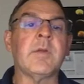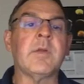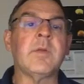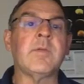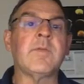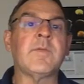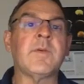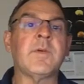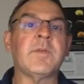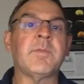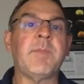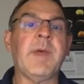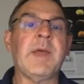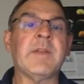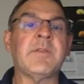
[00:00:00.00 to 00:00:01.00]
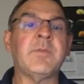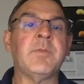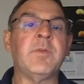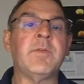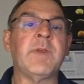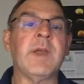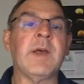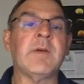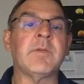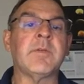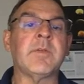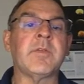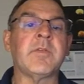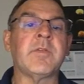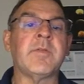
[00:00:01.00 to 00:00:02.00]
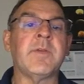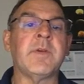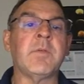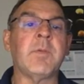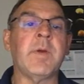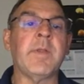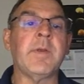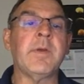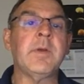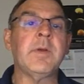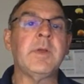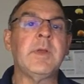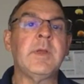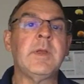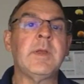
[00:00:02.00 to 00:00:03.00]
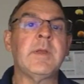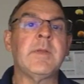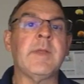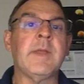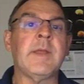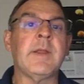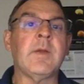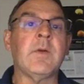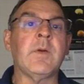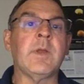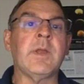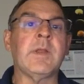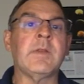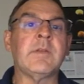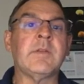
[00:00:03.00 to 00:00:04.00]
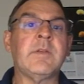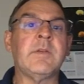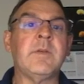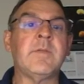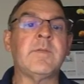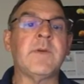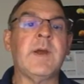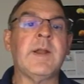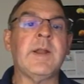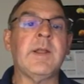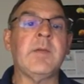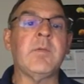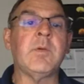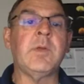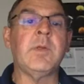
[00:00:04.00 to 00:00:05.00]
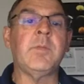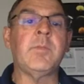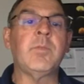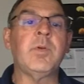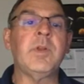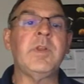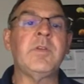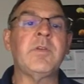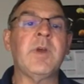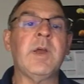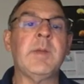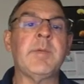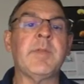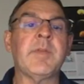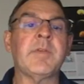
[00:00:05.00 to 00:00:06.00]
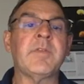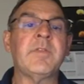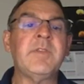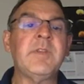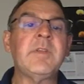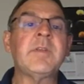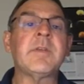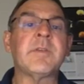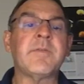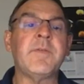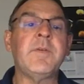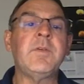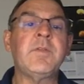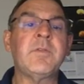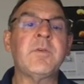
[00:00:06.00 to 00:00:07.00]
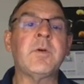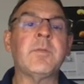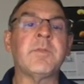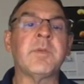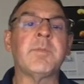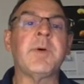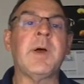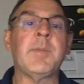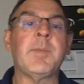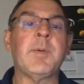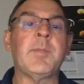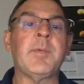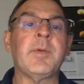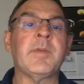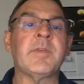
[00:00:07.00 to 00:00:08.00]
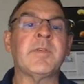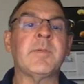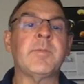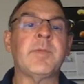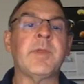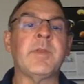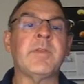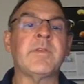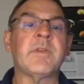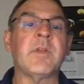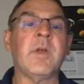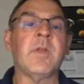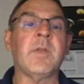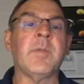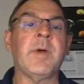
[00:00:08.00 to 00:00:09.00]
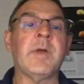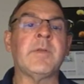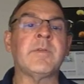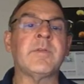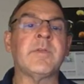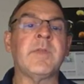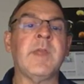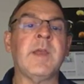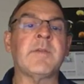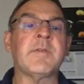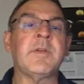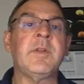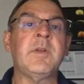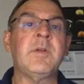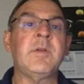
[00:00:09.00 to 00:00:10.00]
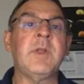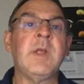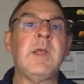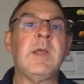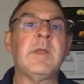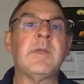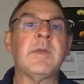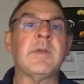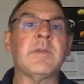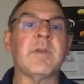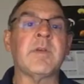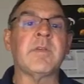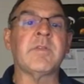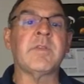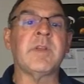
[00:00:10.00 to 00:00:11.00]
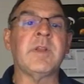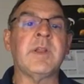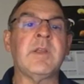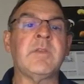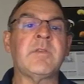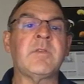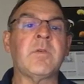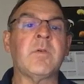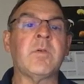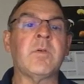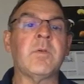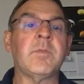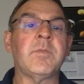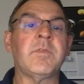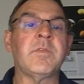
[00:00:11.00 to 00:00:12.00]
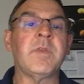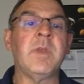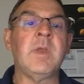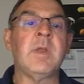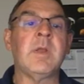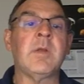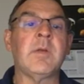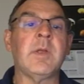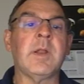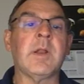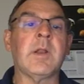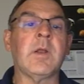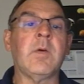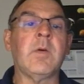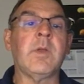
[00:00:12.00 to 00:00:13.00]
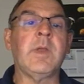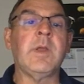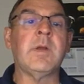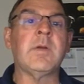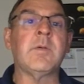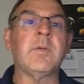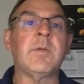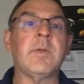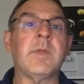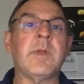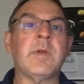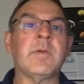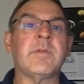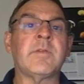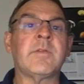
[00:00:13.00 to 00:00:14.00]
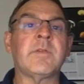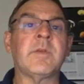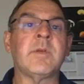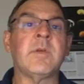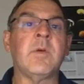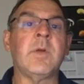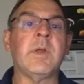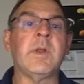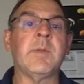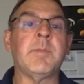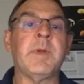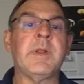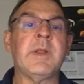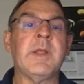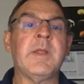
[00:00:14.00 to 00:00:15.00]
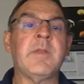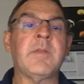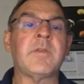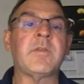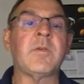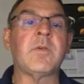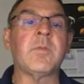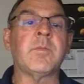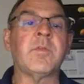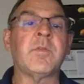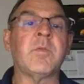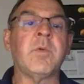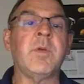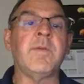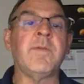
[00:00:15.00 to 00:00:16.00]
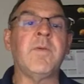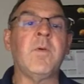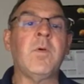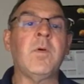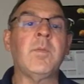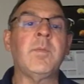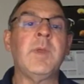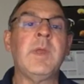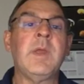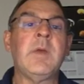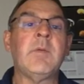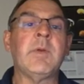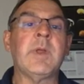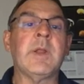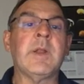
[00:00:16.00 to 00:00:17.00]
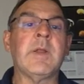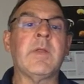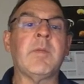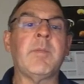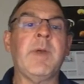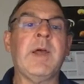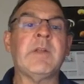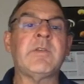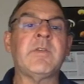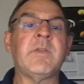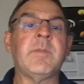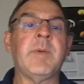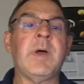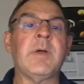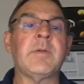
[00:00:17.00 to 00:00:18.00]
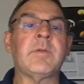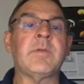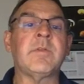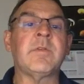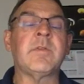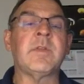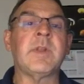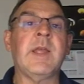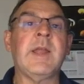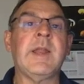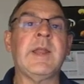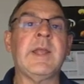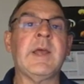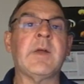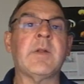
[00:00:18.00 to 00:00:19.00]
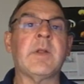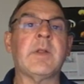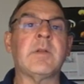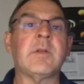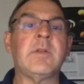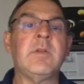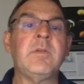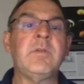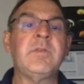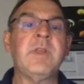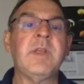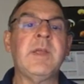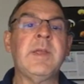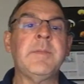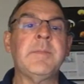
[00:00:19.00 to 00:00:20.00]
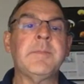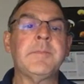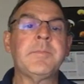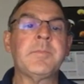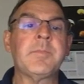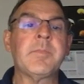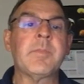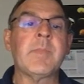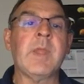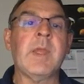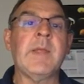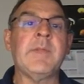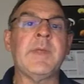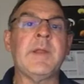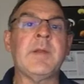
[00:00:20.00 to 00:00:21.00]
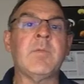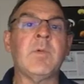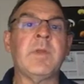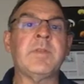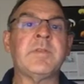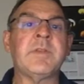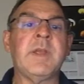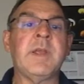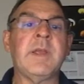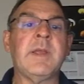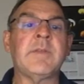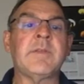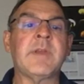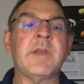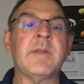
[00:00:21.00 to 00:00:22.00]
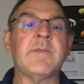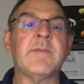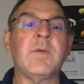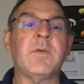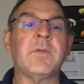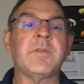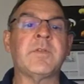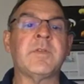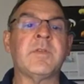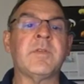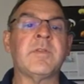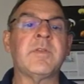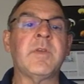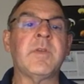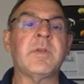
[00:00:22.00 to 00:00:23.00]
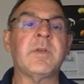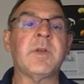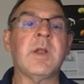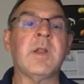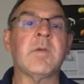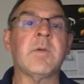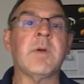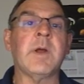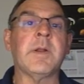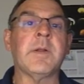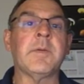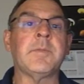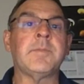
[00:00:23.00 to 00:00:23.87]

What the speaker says: first batch moving out with severe weather. Then going into Friday, we're pretty dry, but there's still a few storms that pop up someplace along the mountains in the afternoon. There's our Sunday storms. We get a low here. There's going into Monday, the storms reform. We get another batch in the mountains and heading out on Tuesday. And then Wednesday, it's kind of focused in southern Colorado.